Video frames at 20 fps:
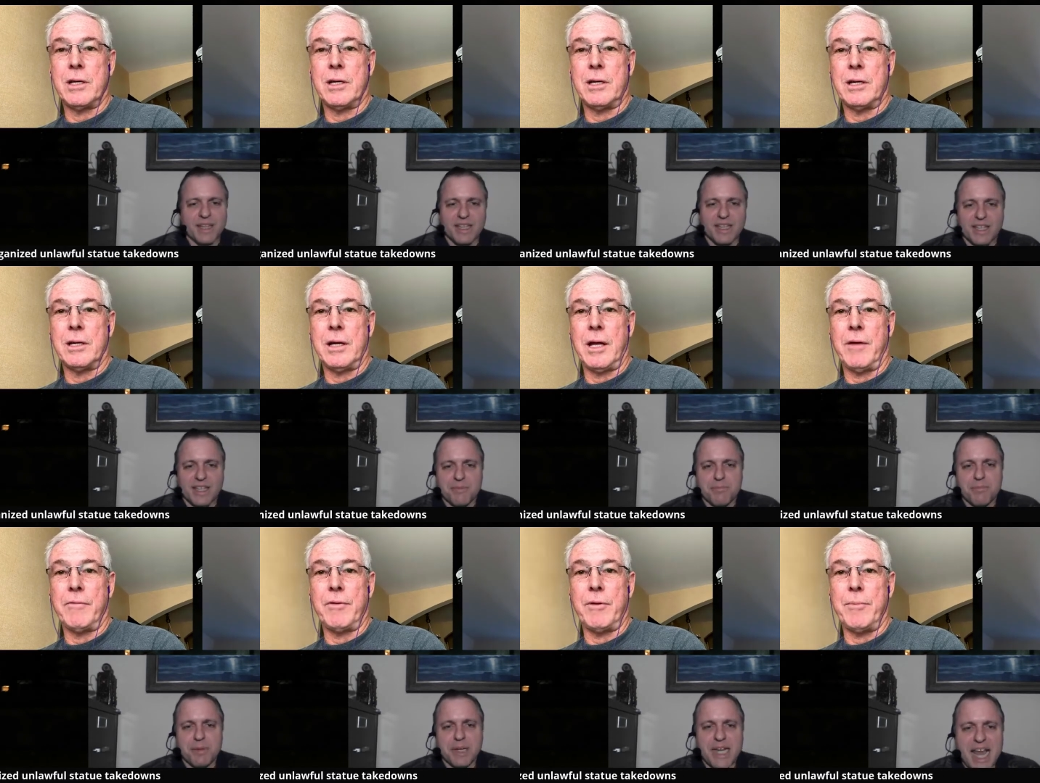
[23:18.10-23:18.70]
Speaker 1: uh,
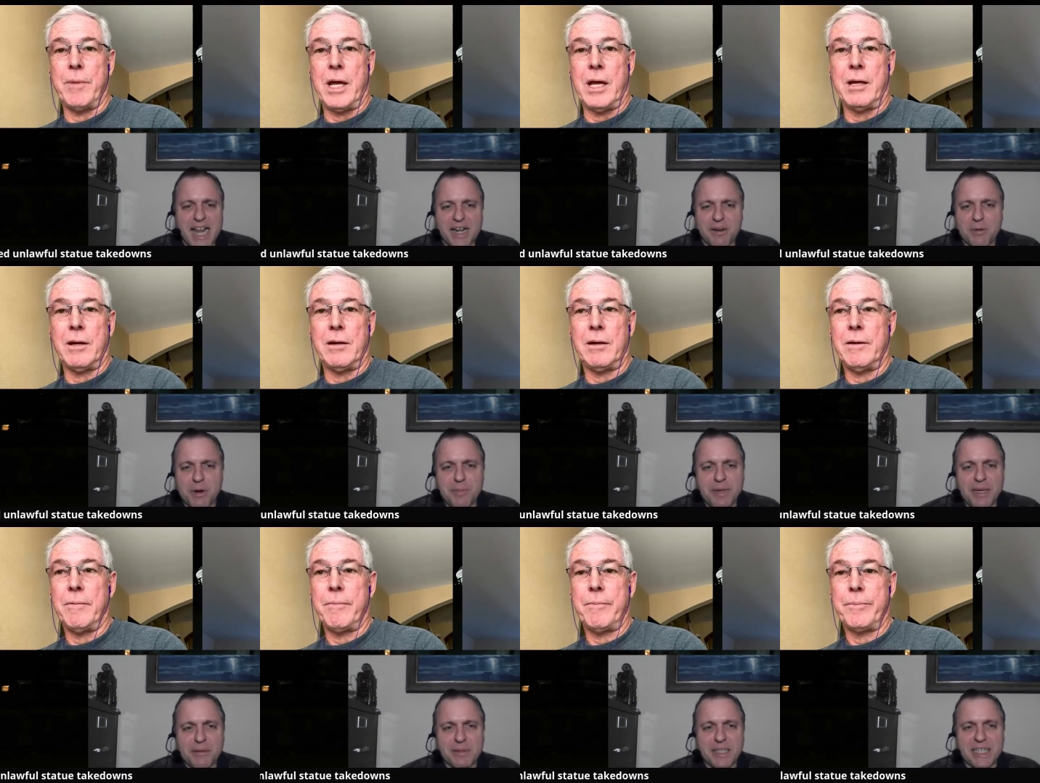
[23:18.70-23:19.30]
banana man,
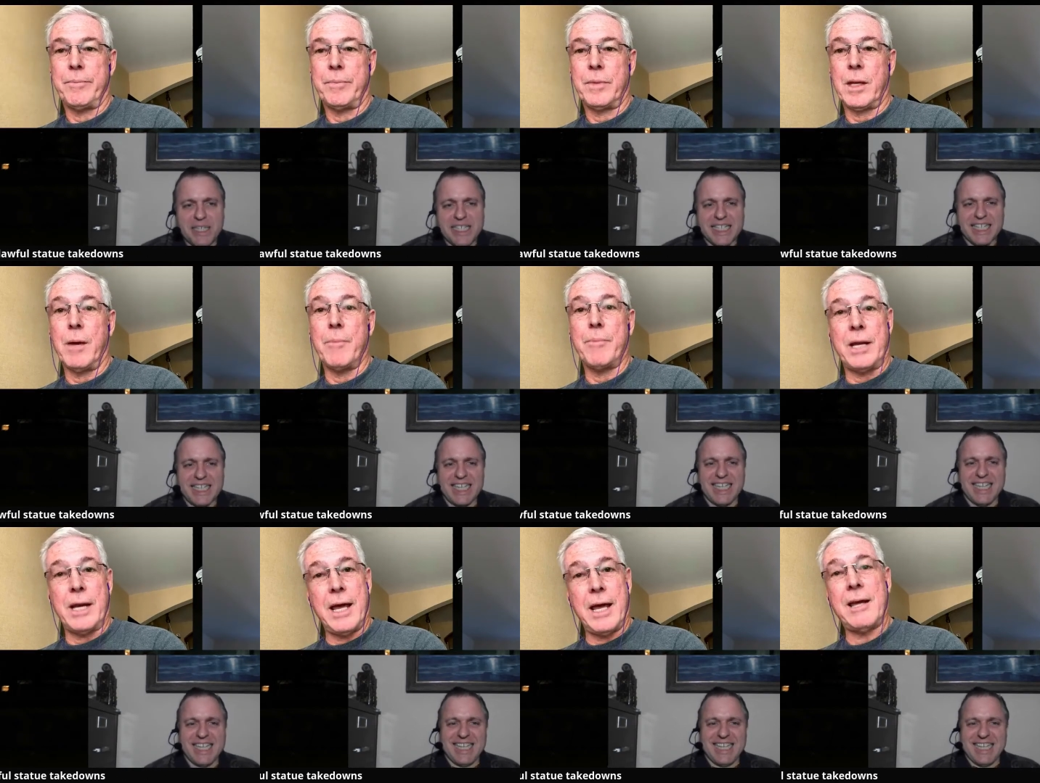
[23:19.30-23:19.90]
republic. A
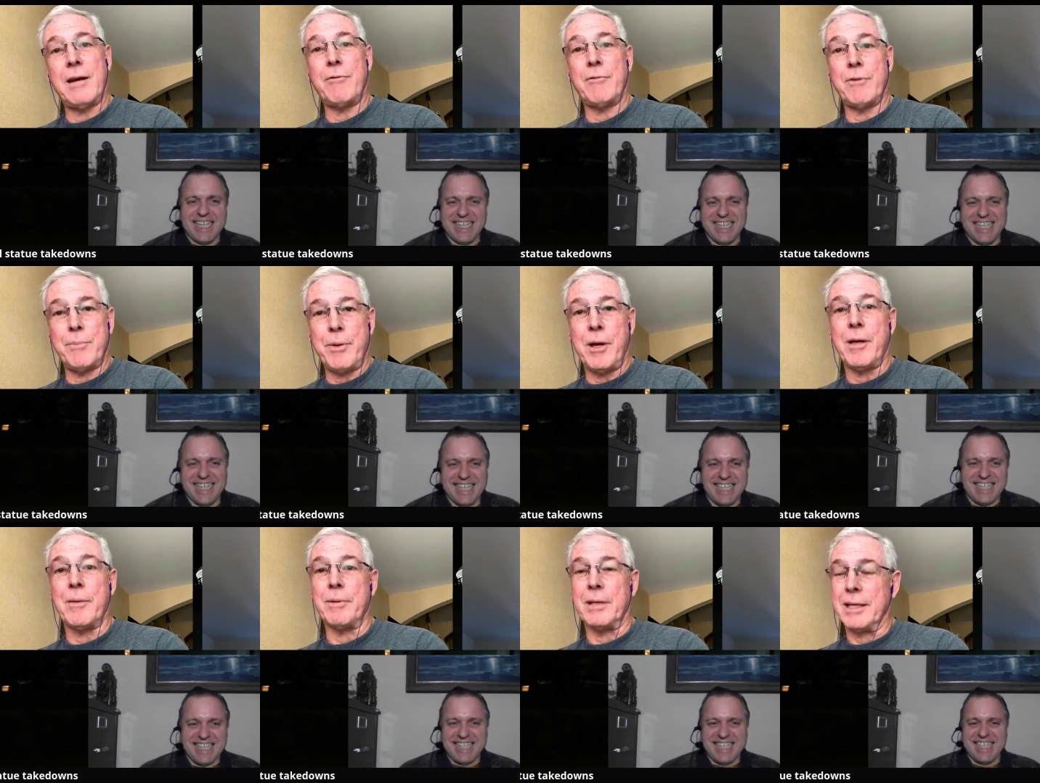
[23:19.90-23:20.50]
banana
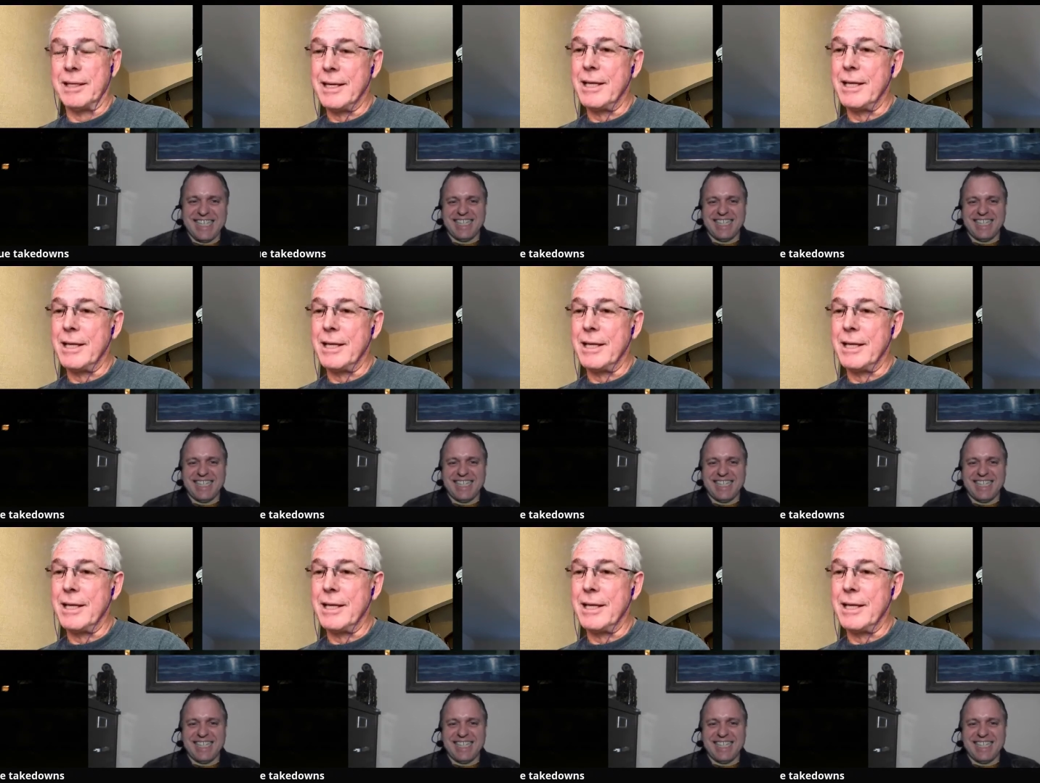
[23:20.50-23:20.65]
republic.